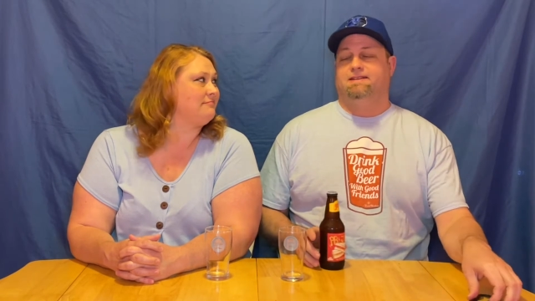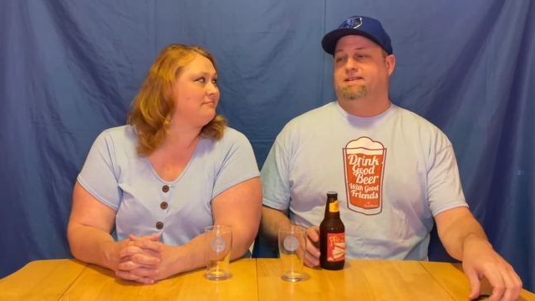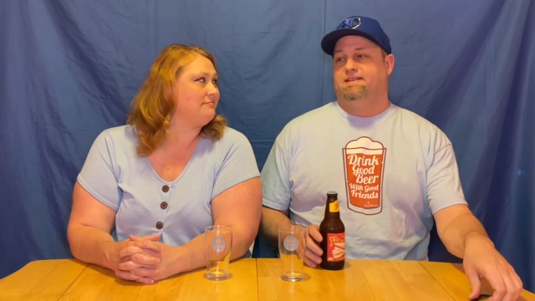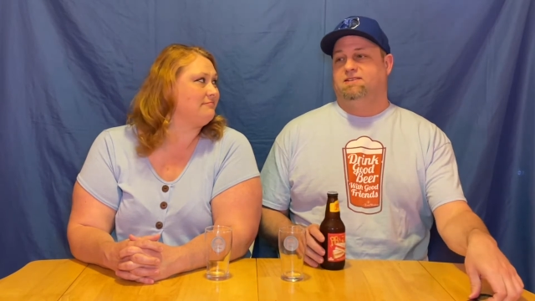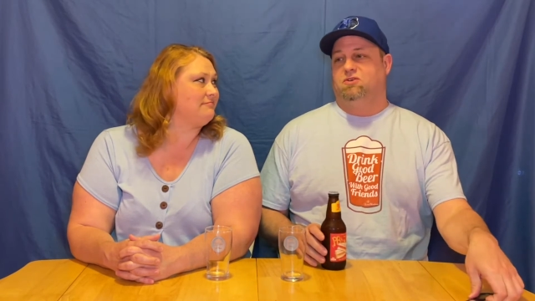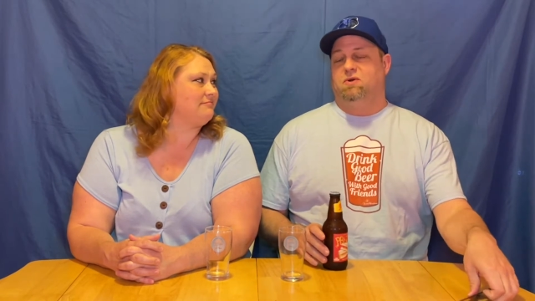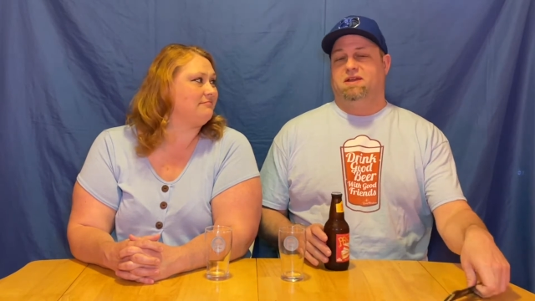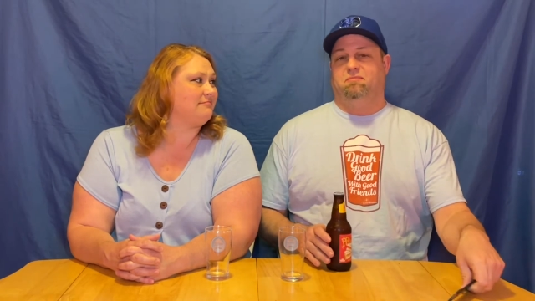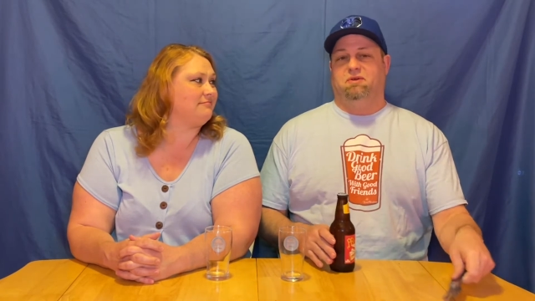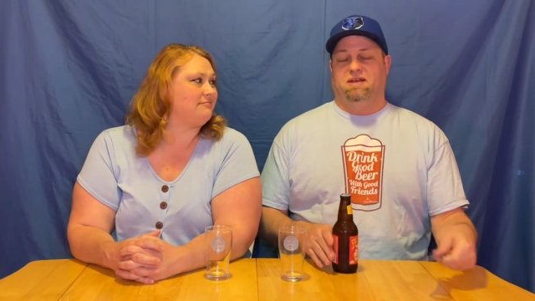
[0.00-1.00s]
Speaker 1: Let's go ahead
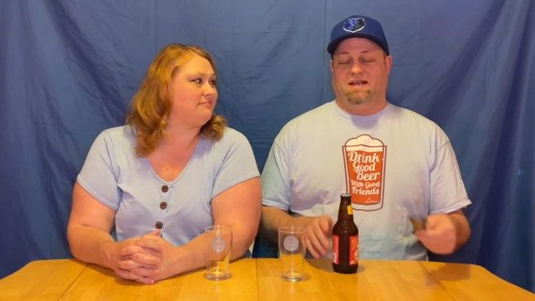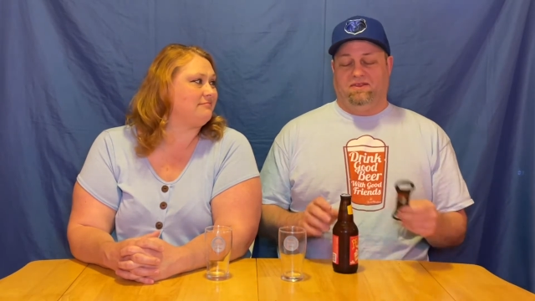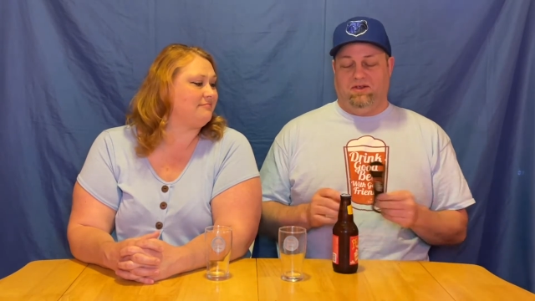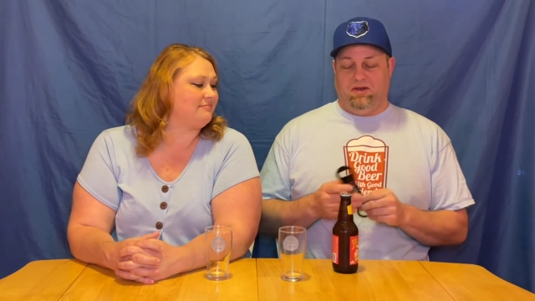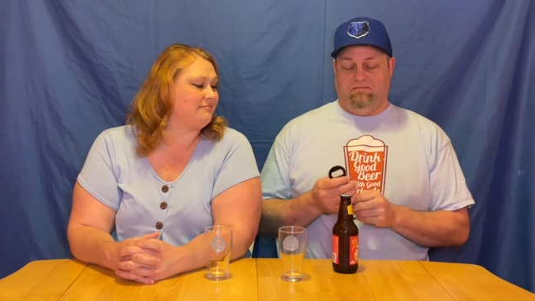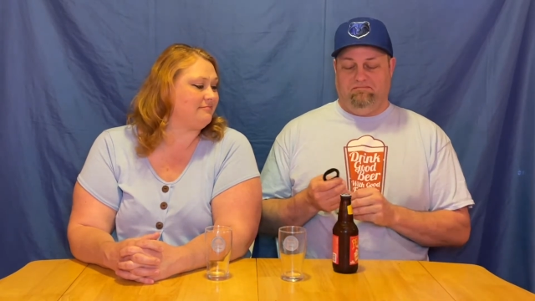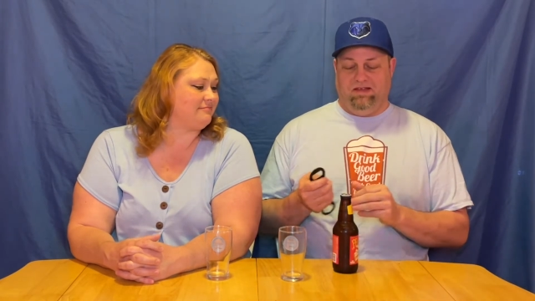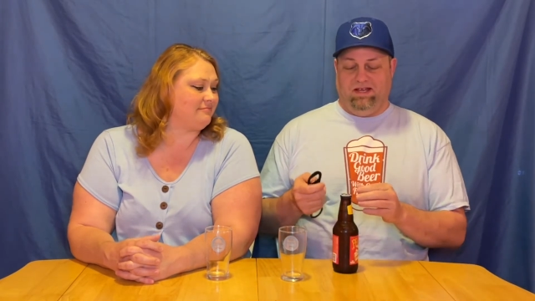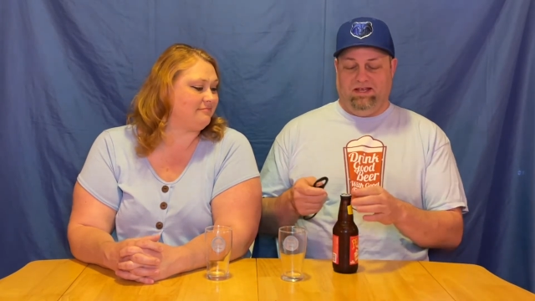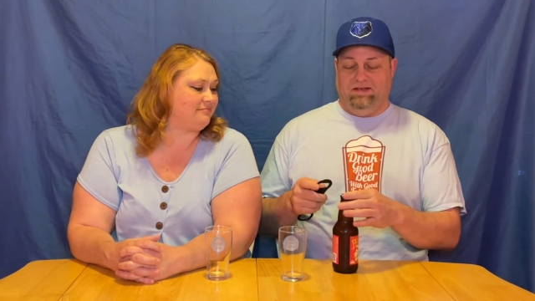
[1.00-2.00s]
and put it out there.
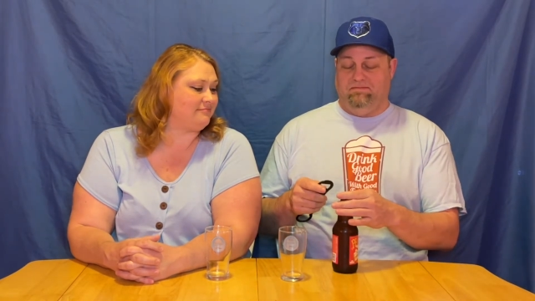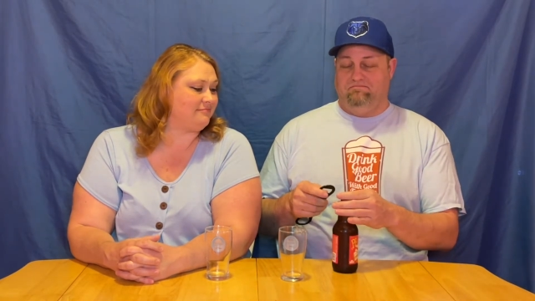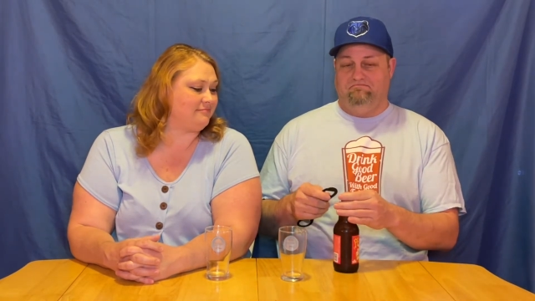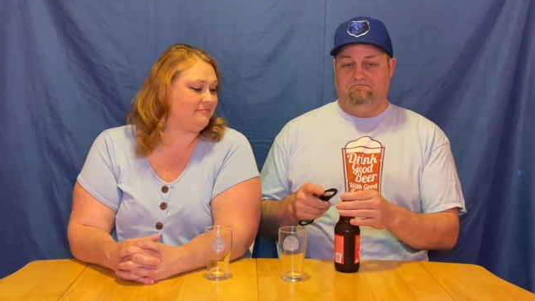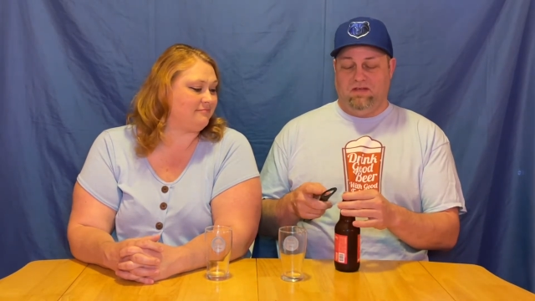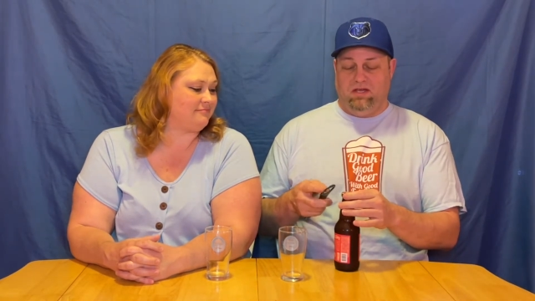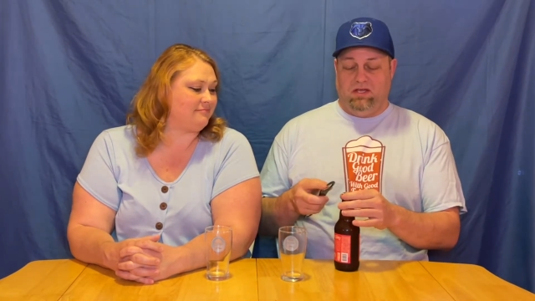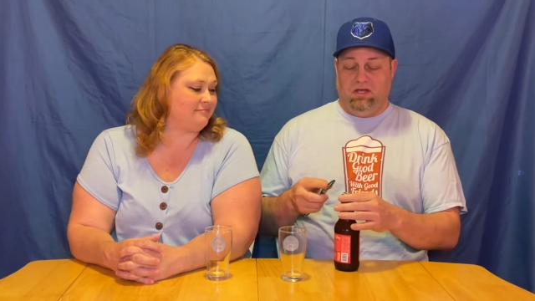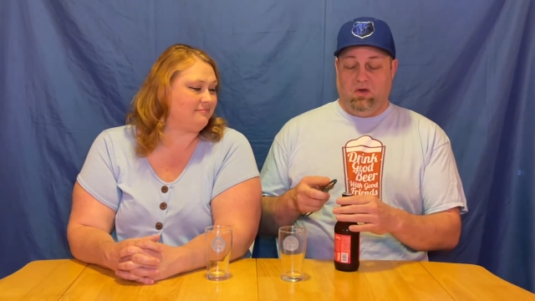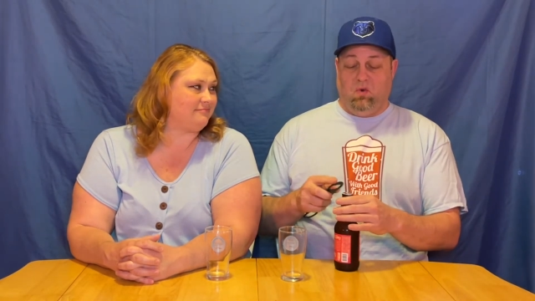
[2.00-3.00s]
Um,
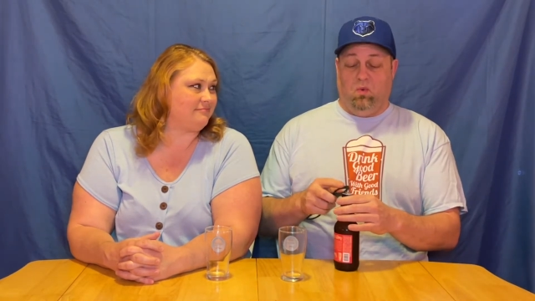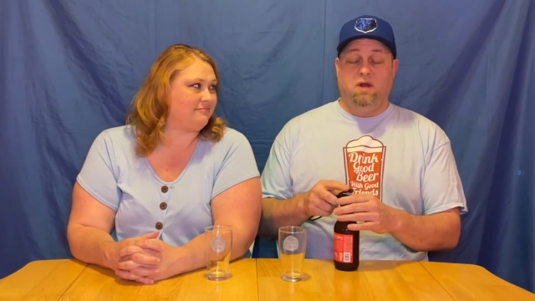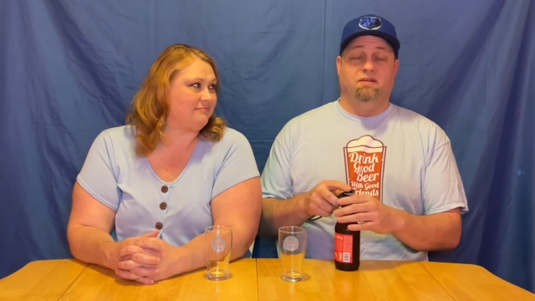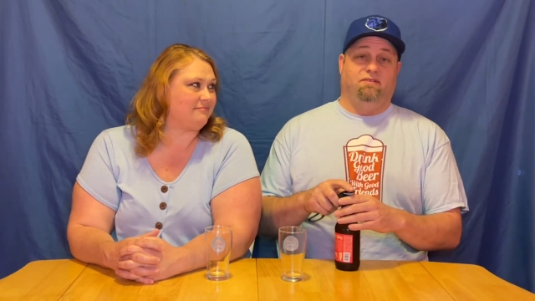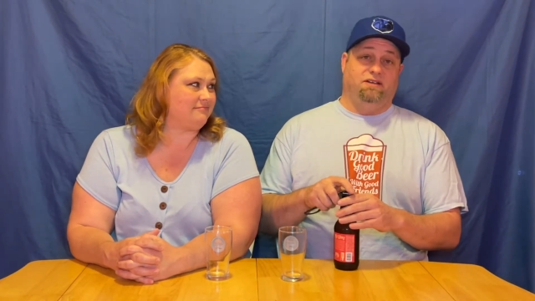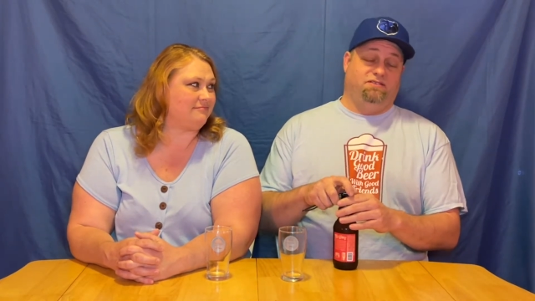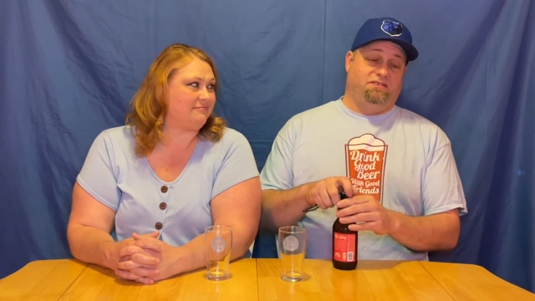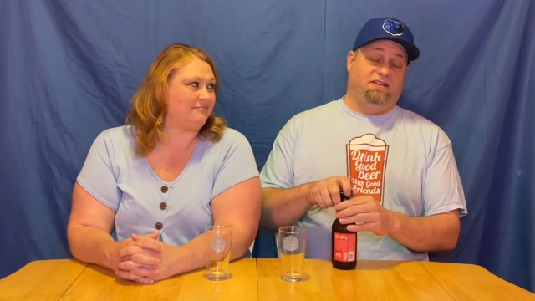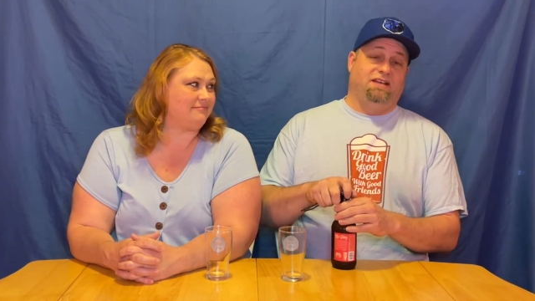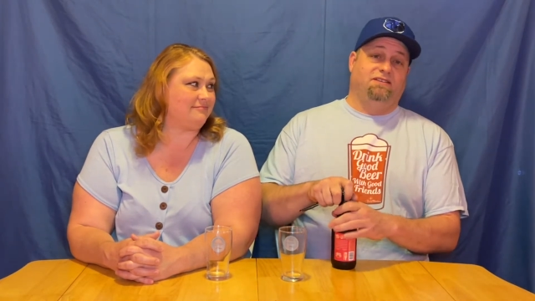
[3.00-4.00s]
one of us
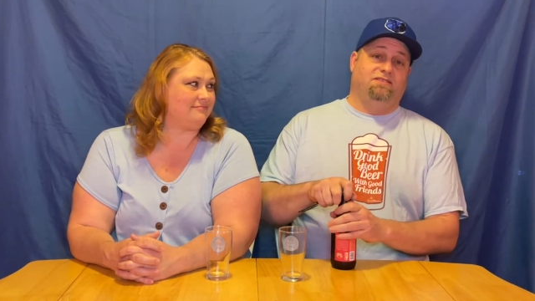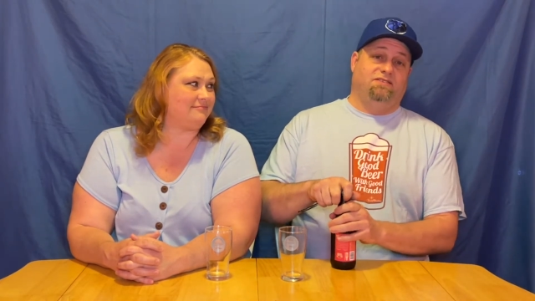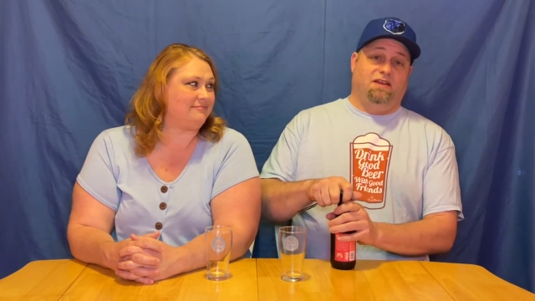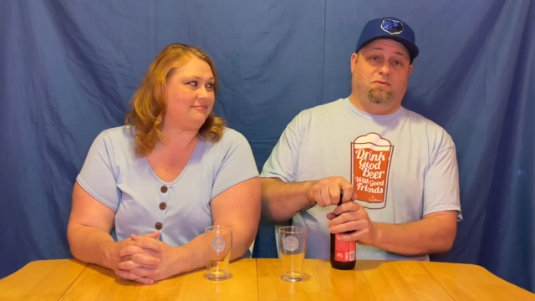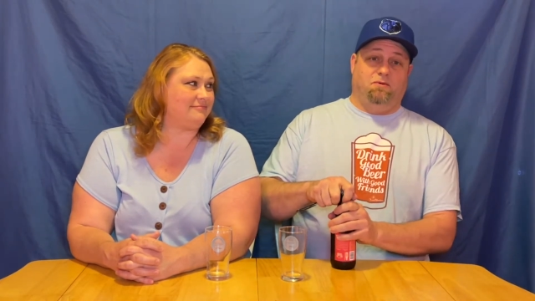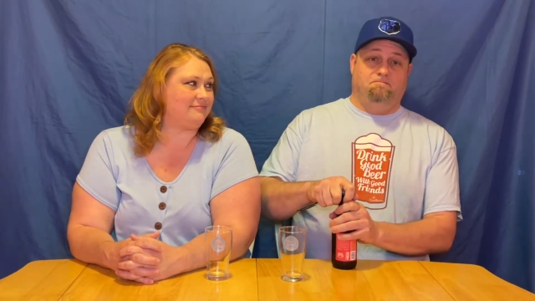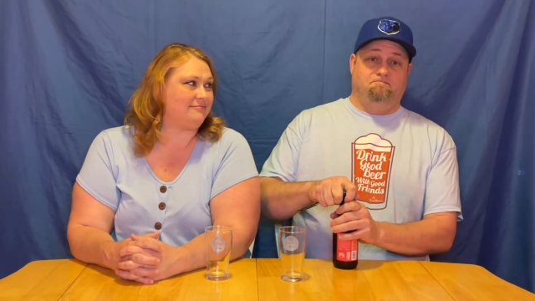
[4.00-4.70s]
sitting at this table